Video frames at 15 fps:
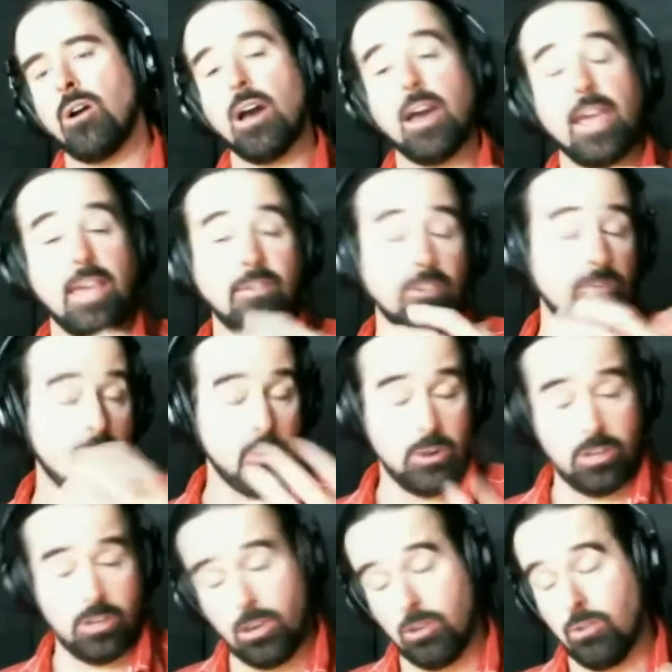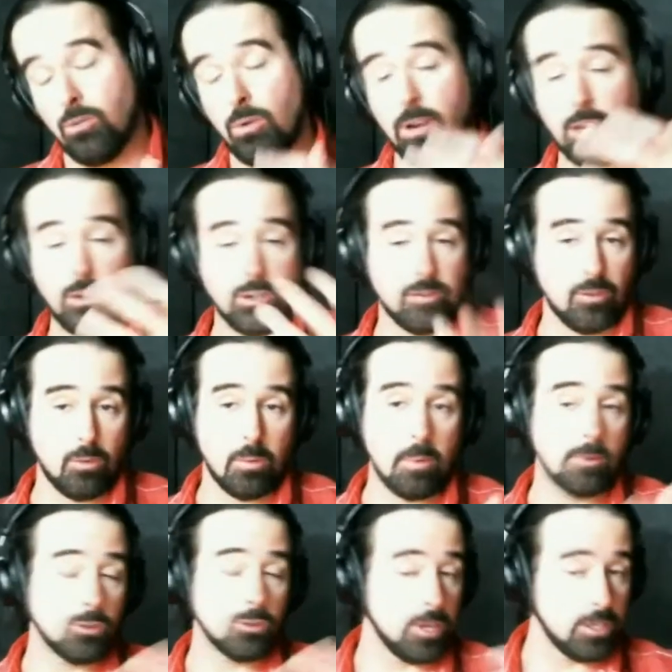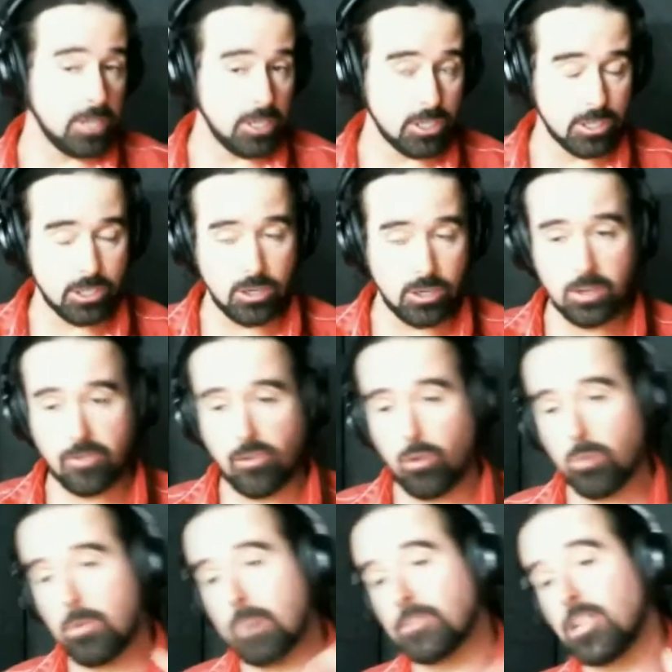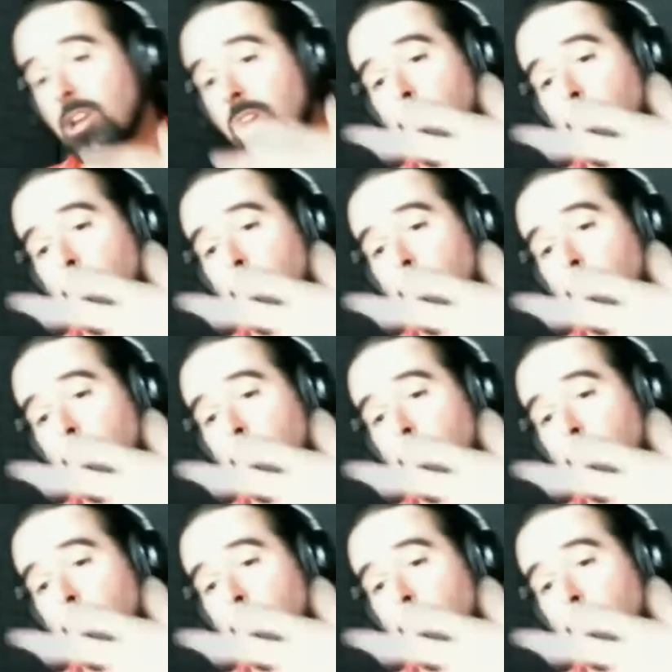Even for you, what do you use for warm-ups? What do you teach your students for warm-ups?